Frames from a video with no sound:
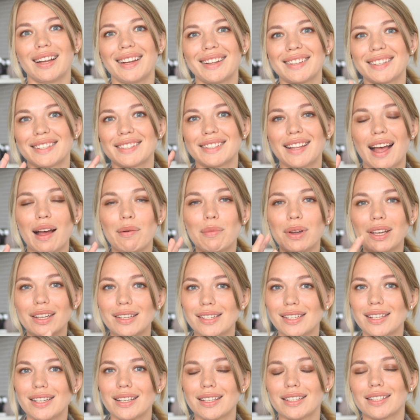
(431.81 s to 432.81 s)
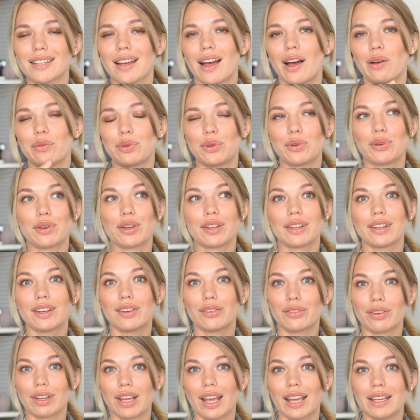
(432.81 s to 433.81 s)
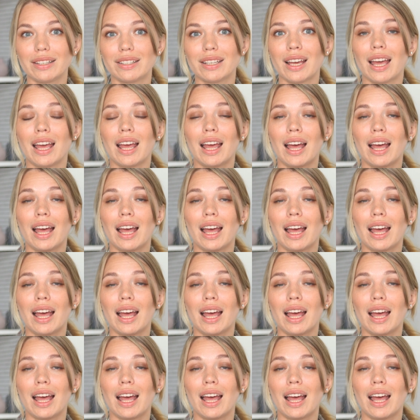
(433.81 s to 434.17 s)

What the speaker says: some ideas how you can create